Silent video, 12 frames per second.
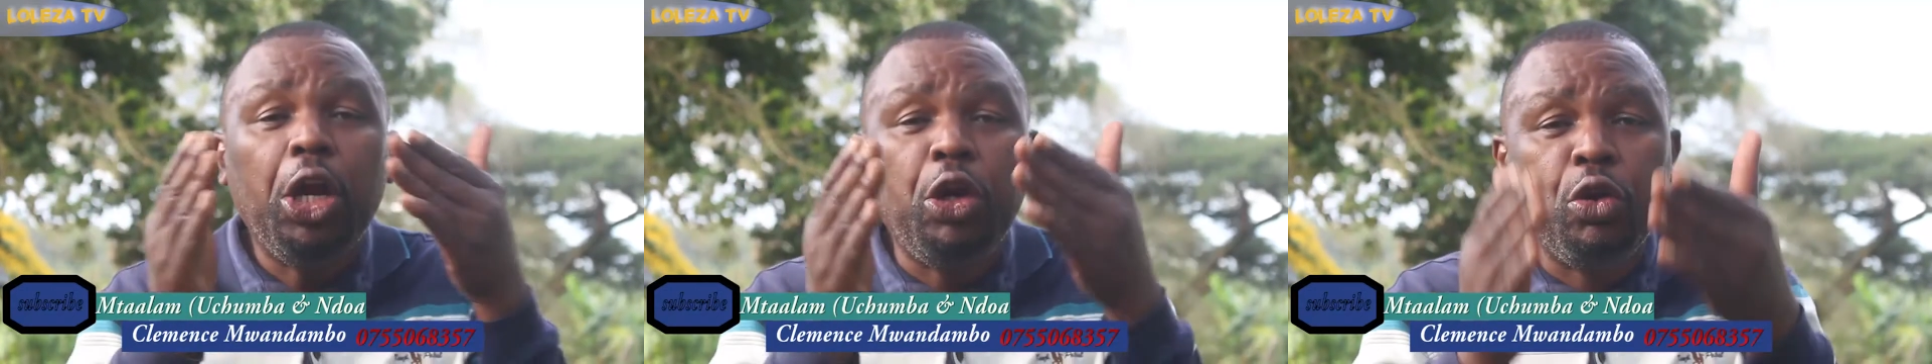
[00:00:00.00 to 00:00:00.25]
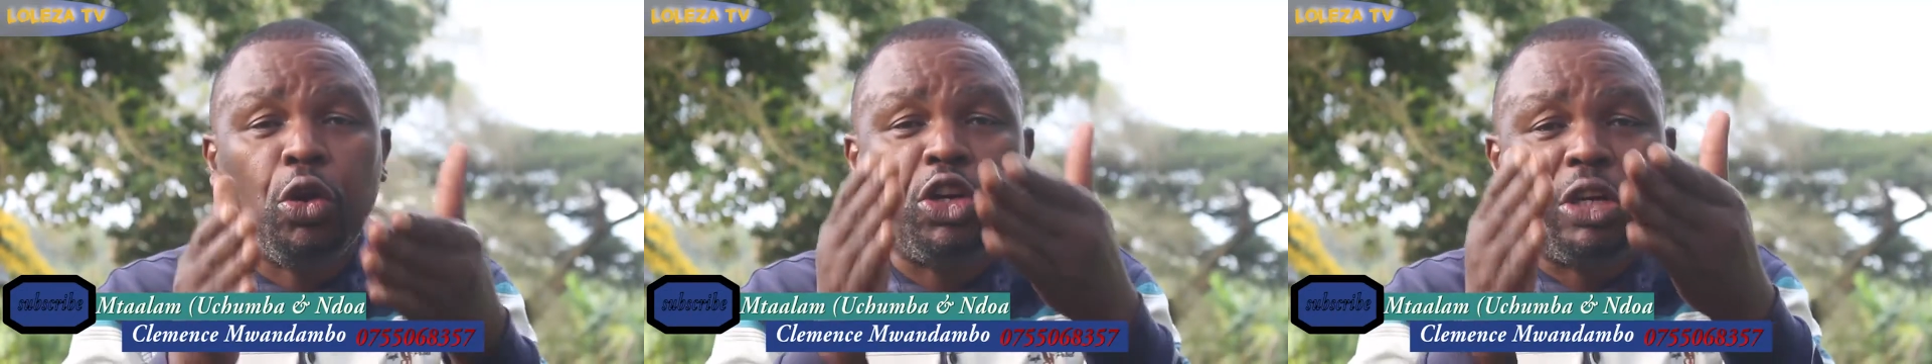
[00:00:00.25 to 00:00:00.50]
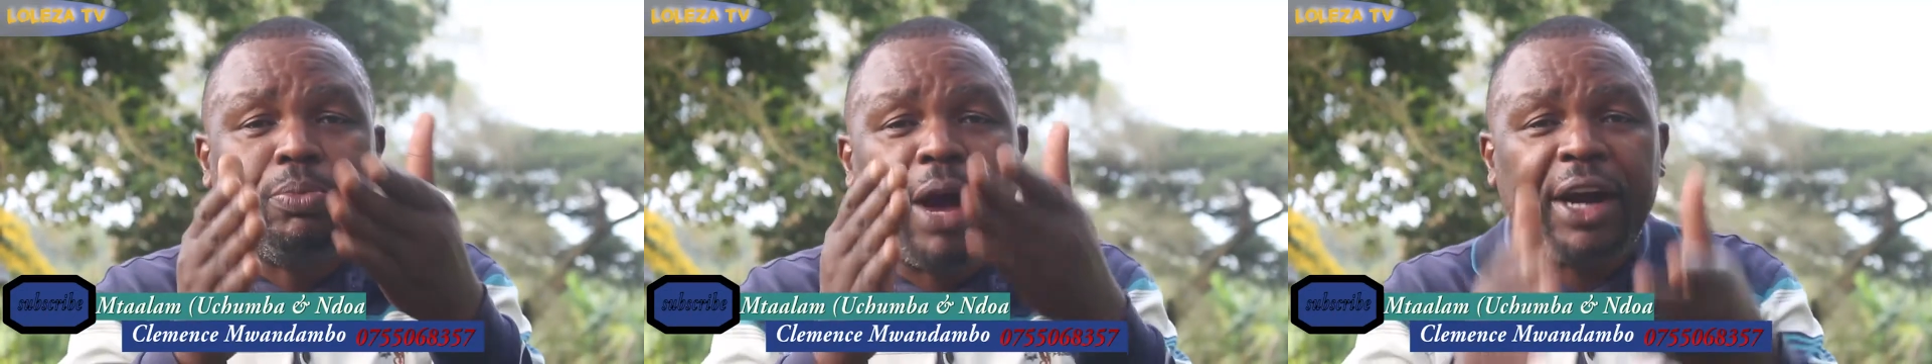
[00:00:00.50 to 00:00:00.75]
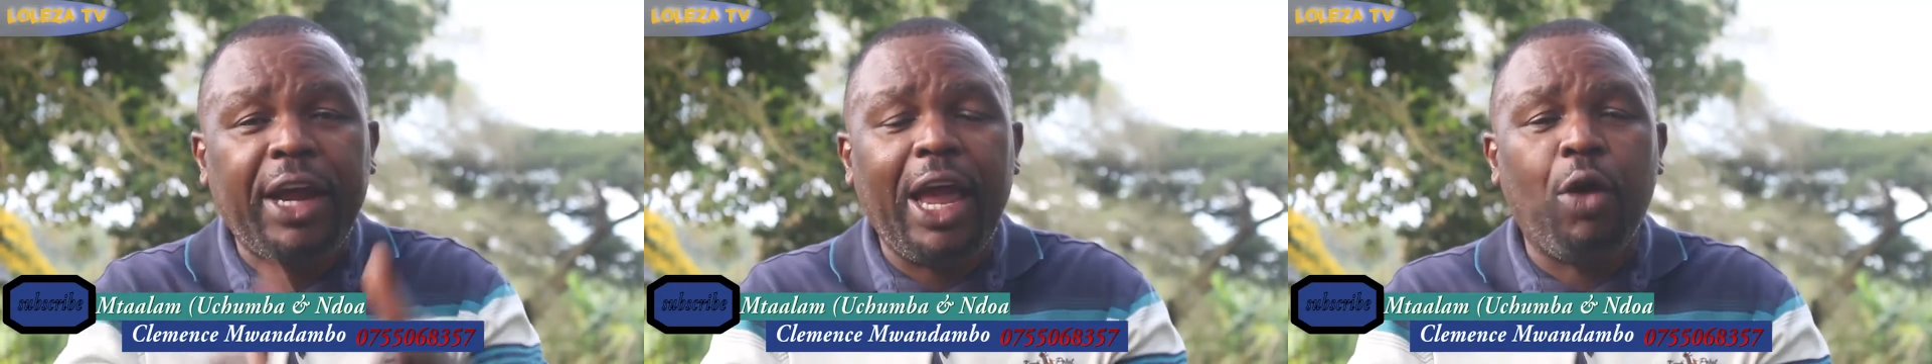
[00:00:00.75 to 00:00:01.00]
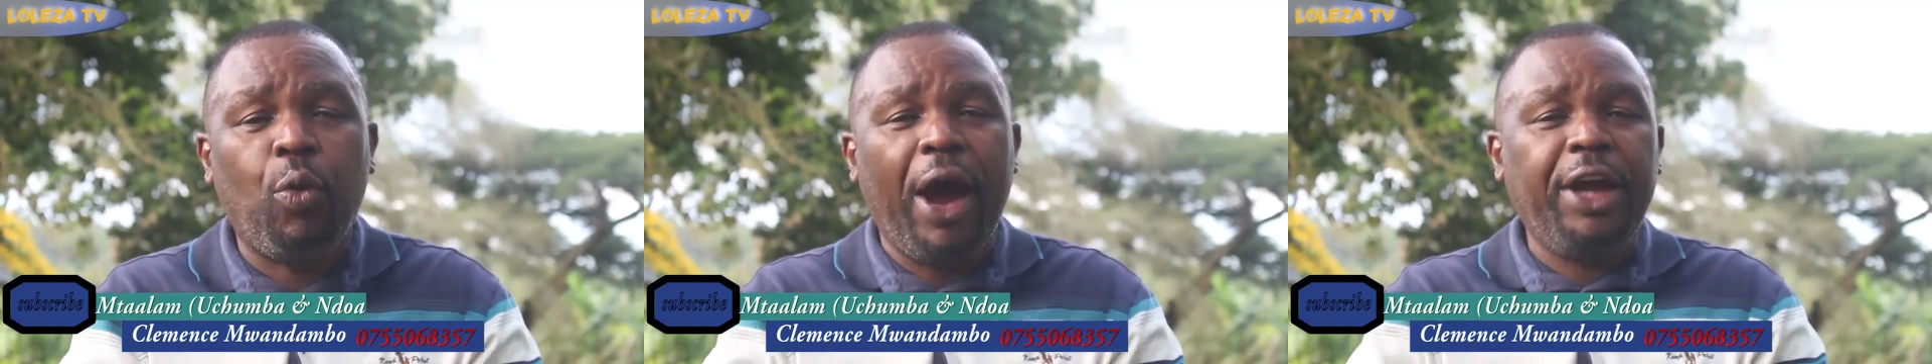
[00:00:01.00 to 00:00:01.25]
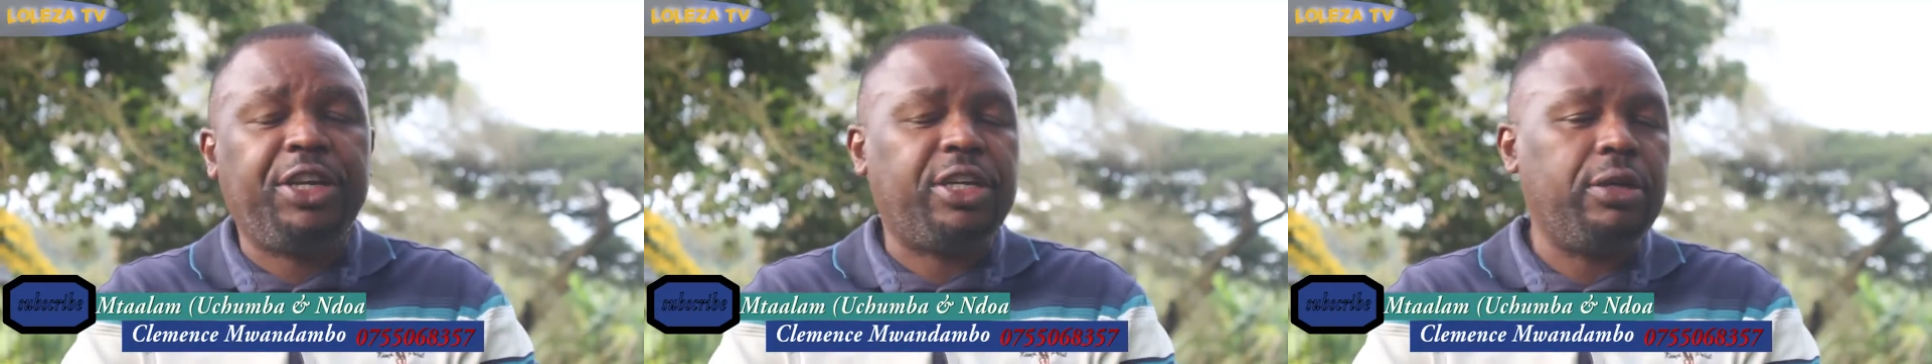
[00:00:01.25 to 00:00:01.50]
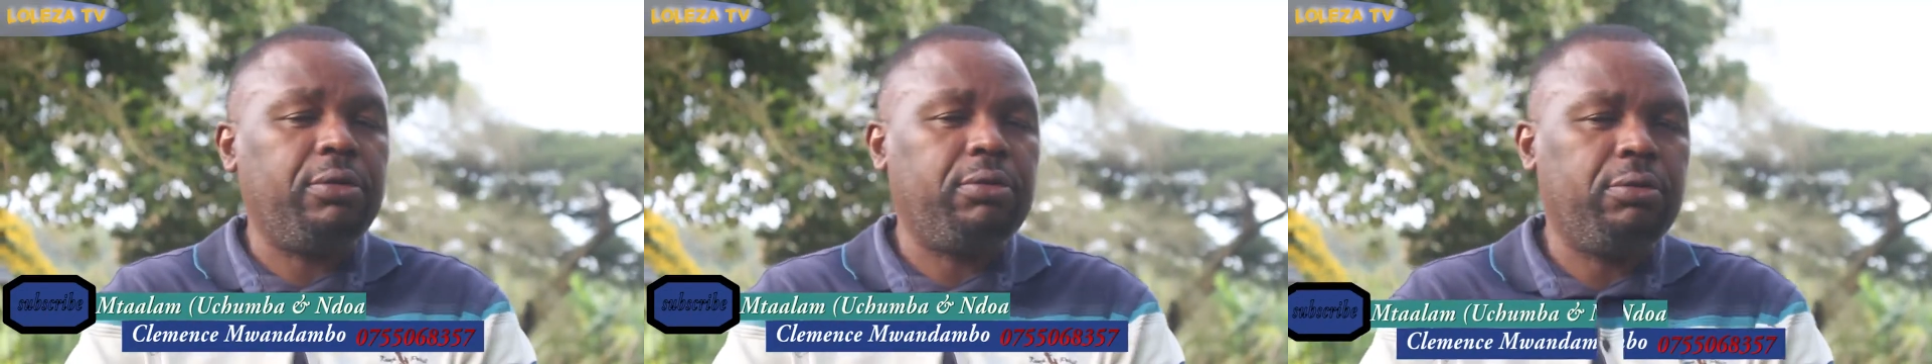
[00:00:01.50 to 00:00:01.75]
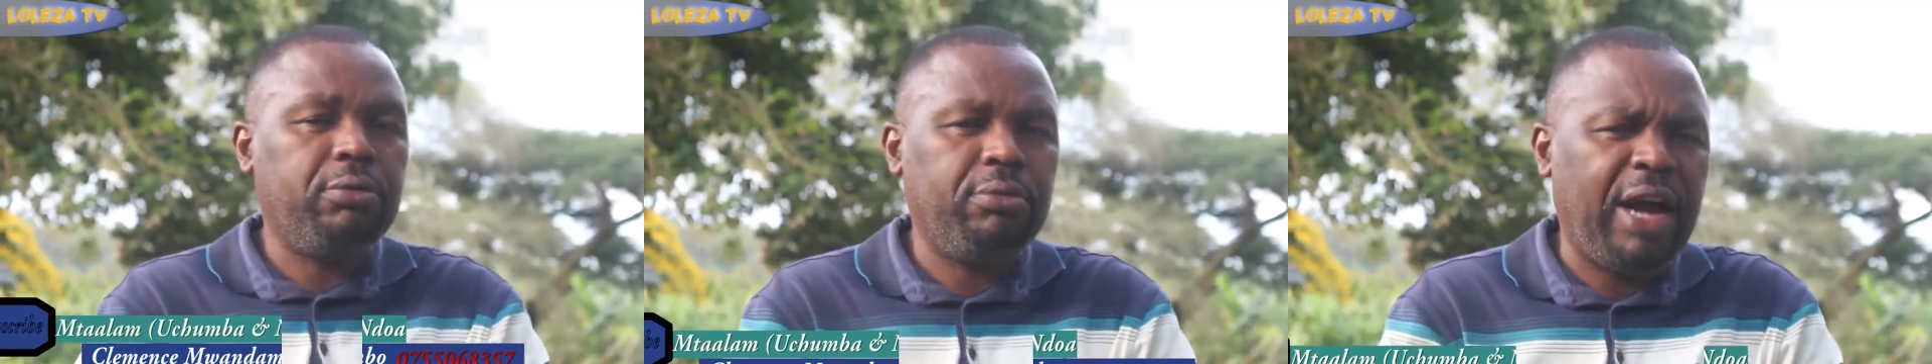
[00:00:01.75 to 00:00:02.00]
do not marry a white
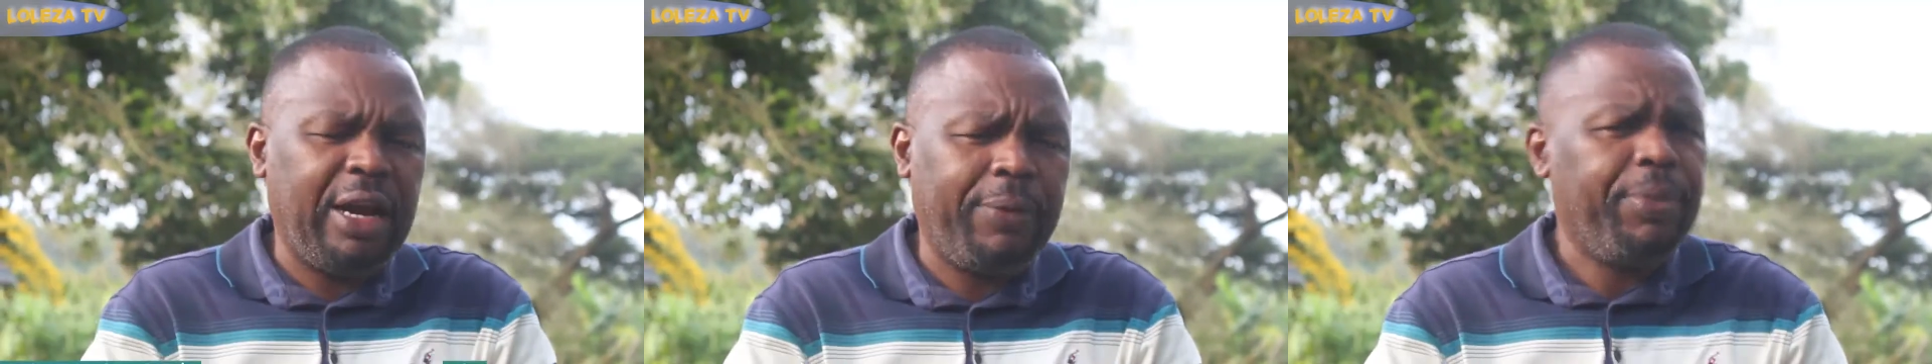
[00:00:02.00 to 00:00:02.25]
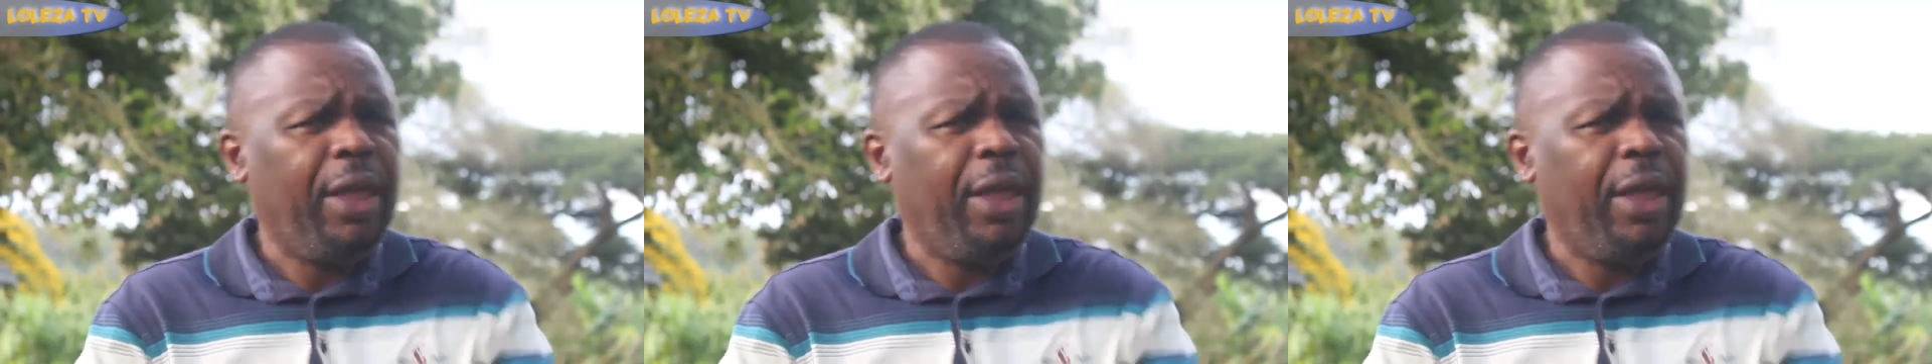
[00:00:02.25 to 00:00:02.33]
man.